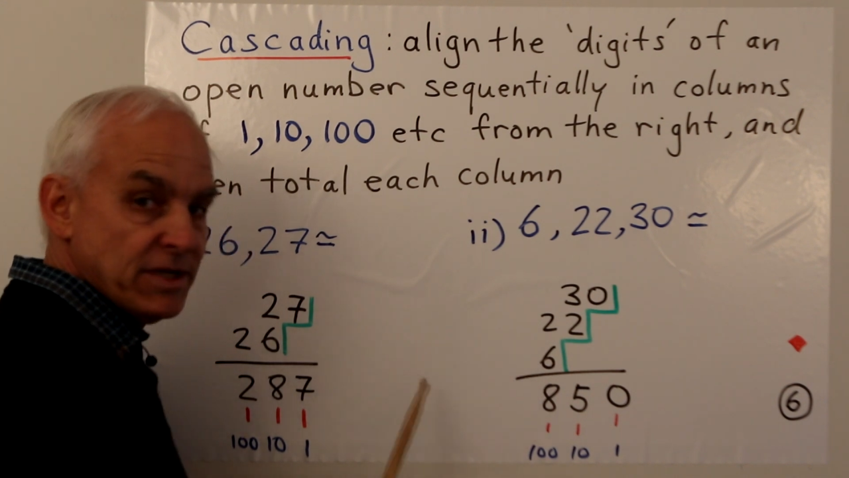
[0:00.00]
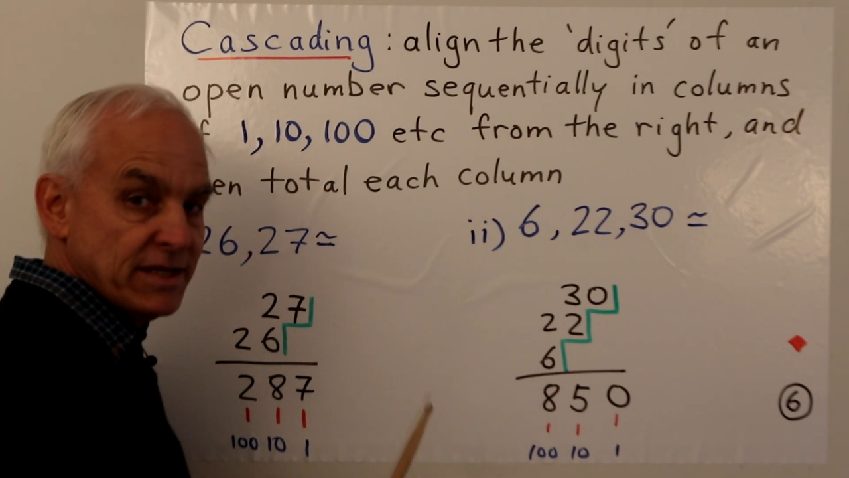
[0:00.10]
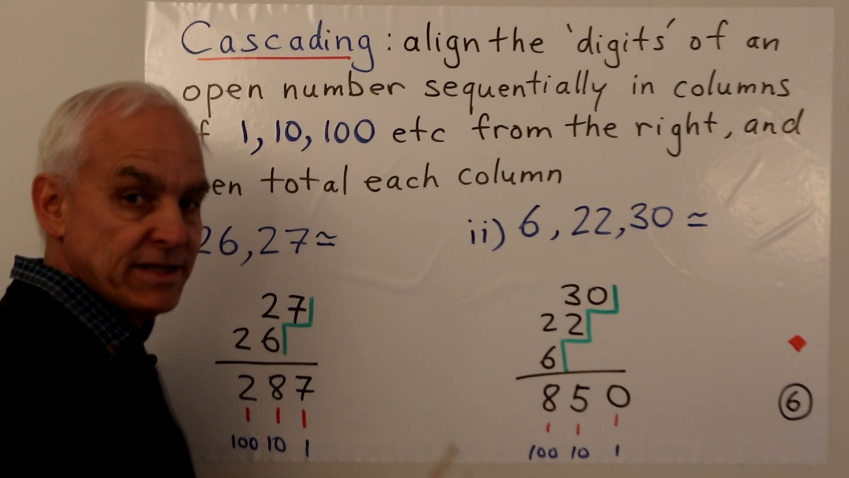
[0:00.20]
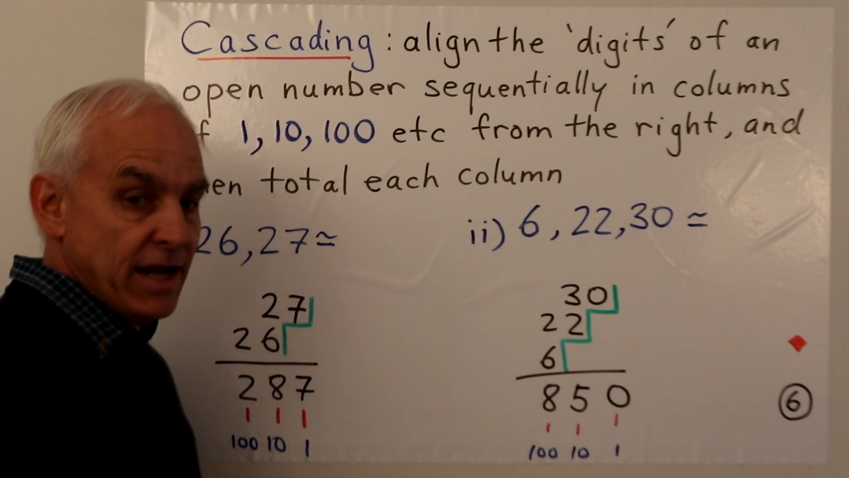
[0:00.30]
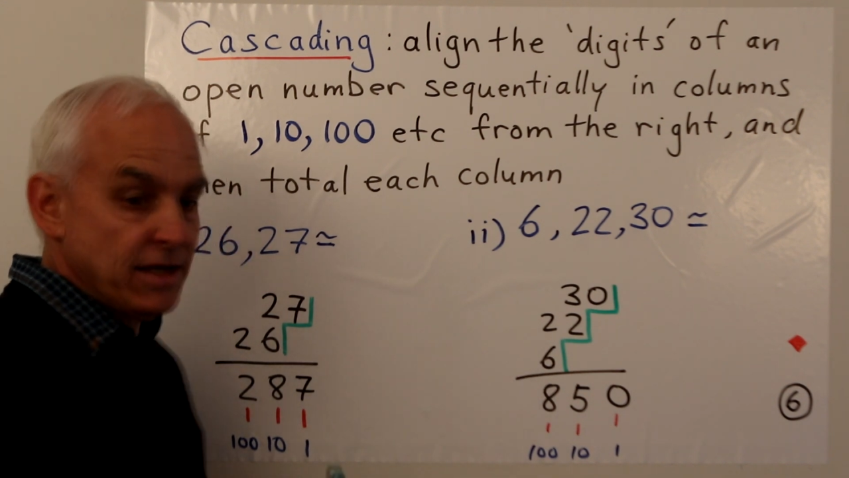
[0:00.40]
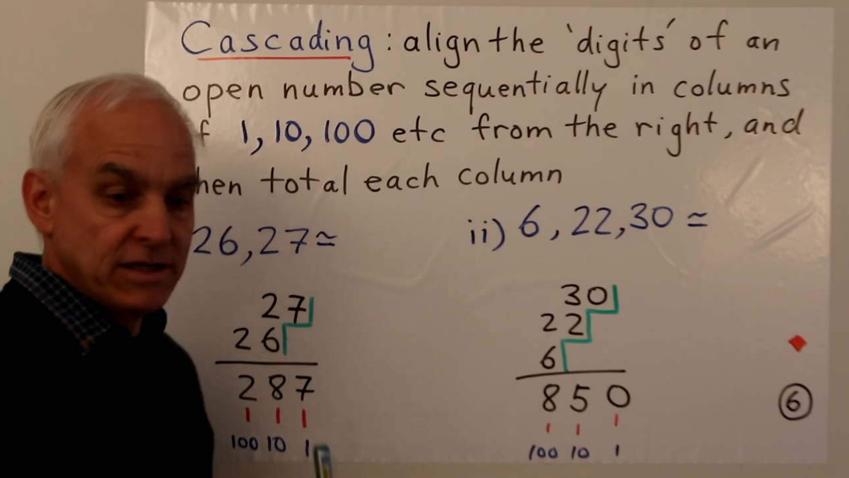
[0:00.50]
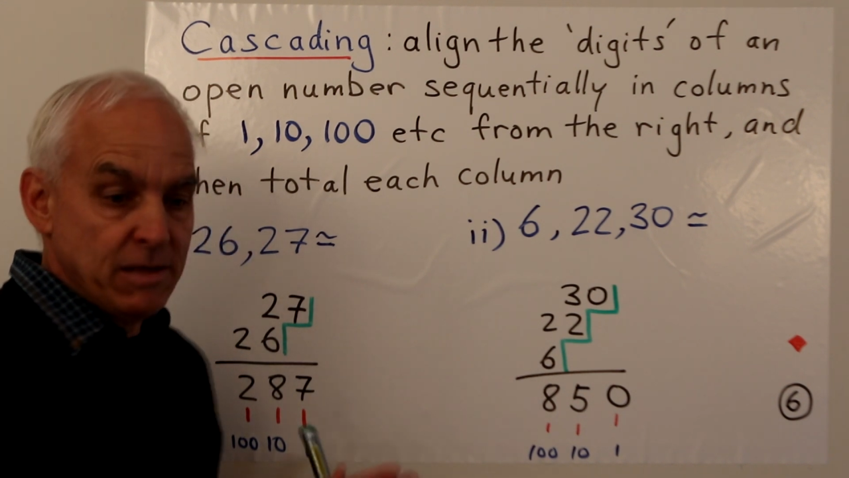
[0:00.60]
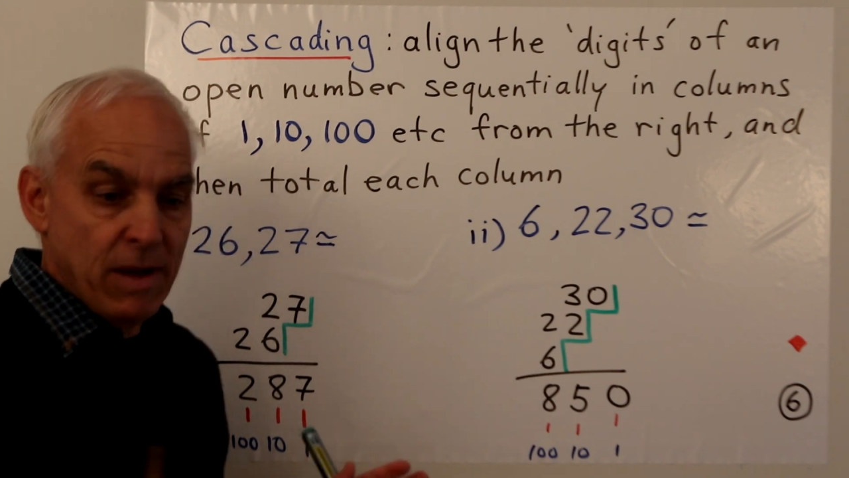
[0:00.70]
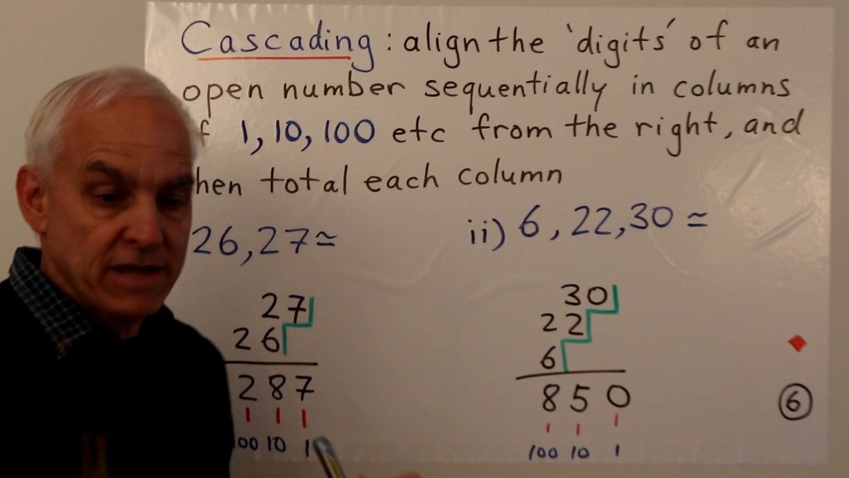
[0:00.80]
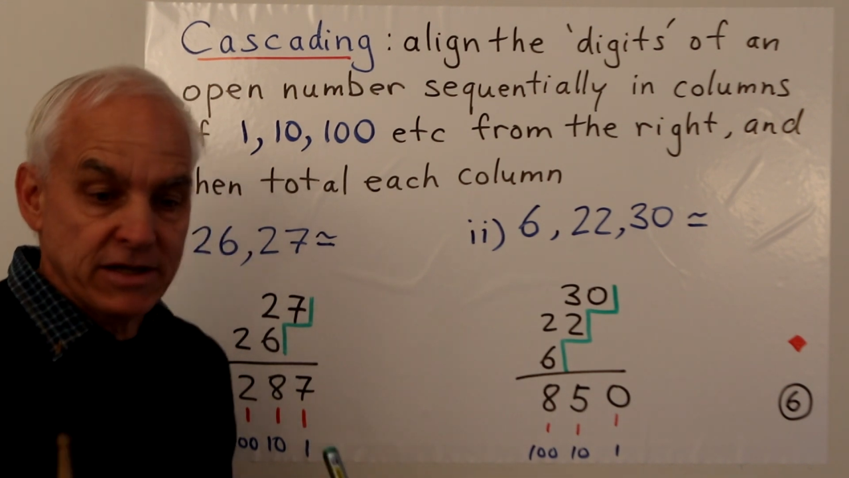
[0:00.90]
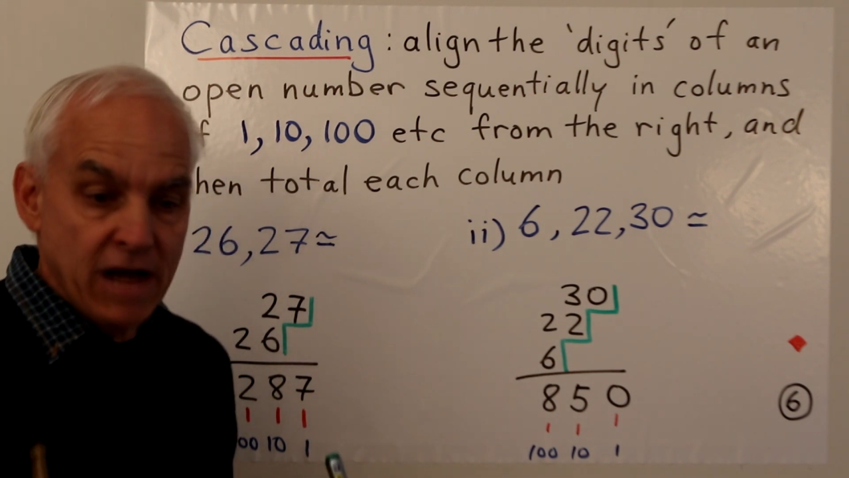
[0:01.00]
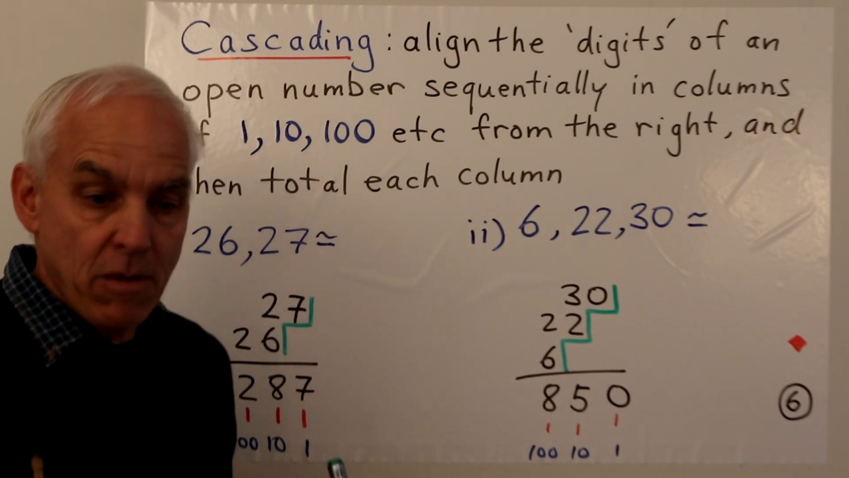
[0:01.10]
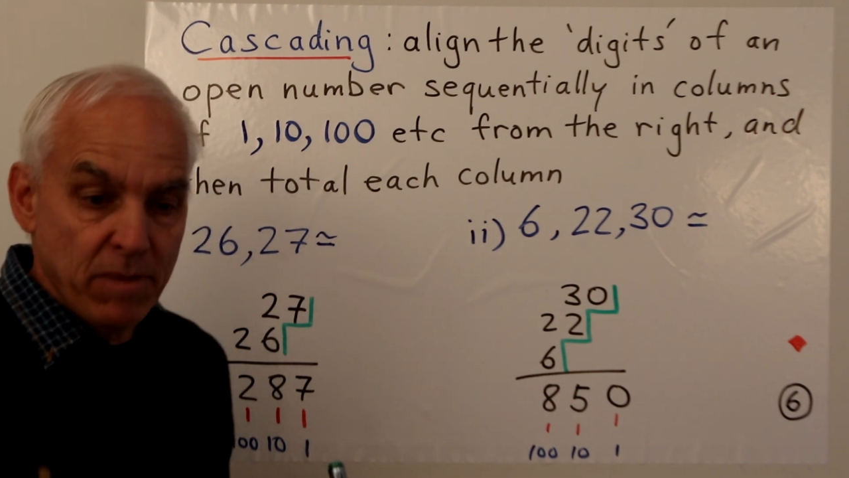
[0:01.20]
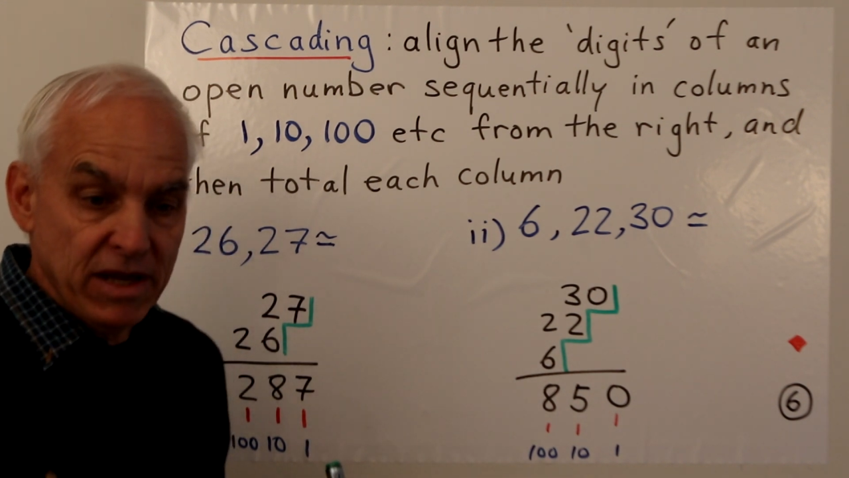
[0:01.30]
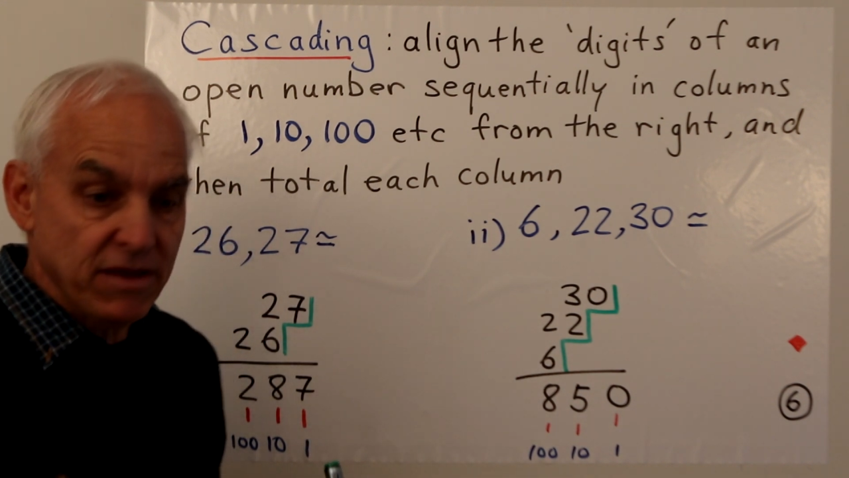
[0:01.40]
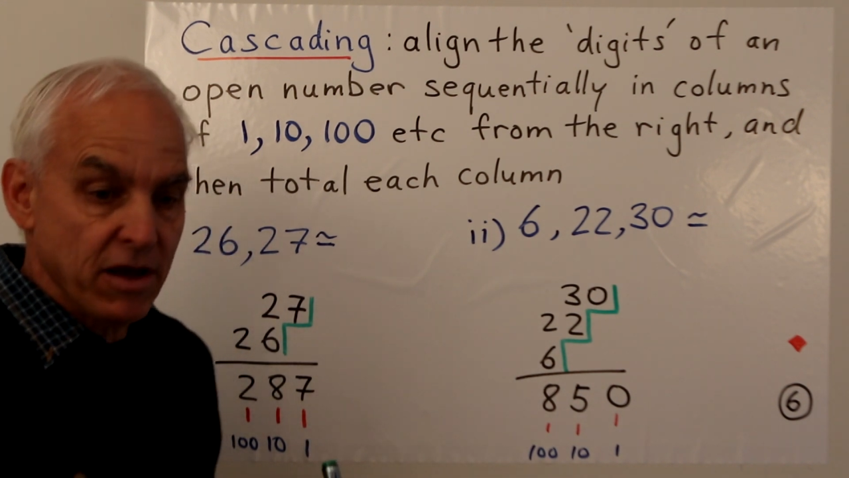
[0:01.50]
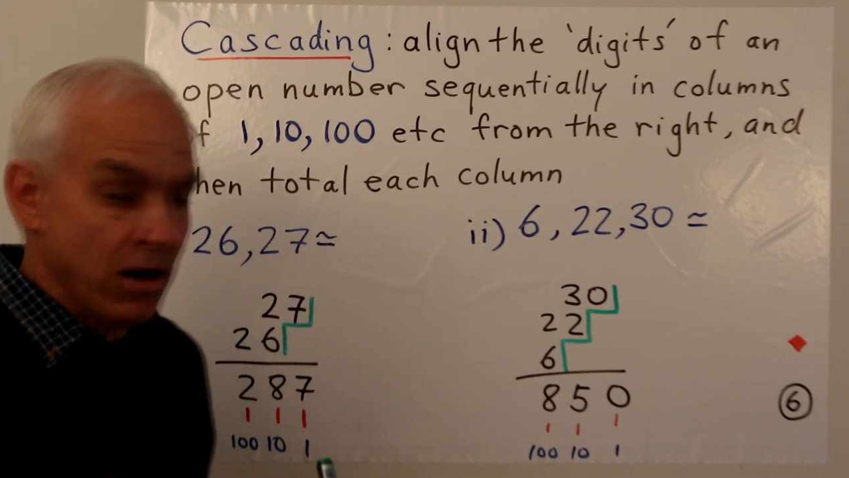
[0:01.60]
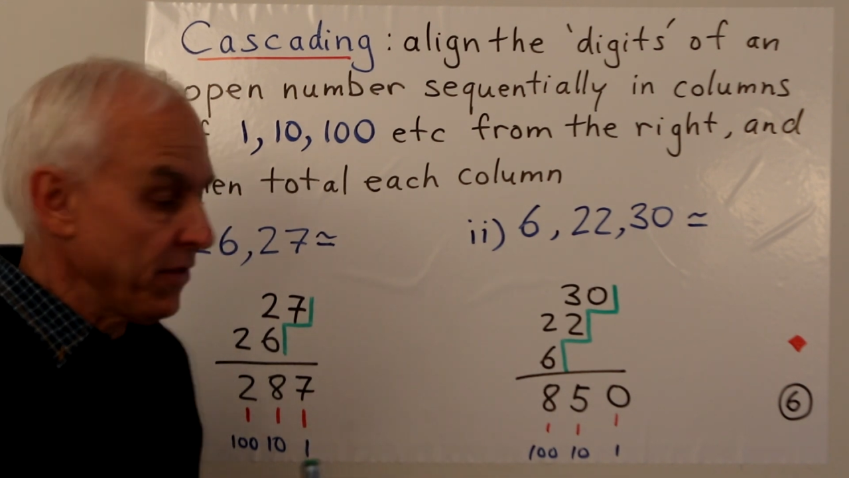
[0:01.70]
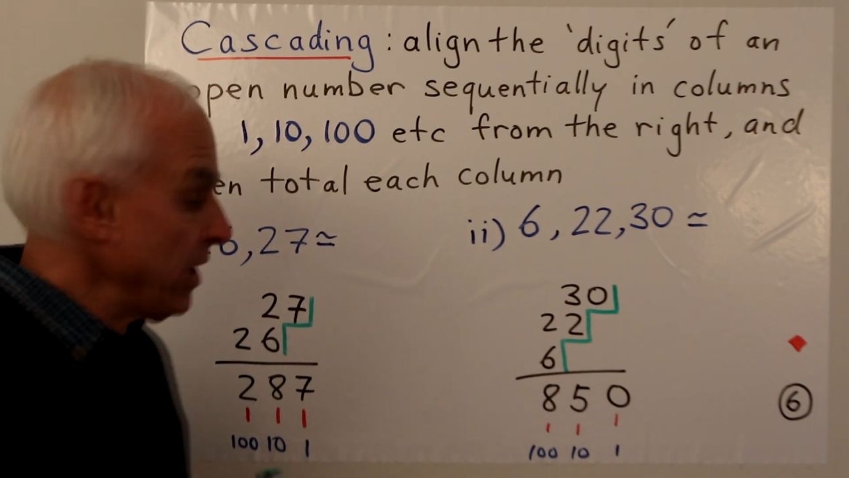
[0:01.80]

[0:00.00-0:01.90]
extend depends on how big they are.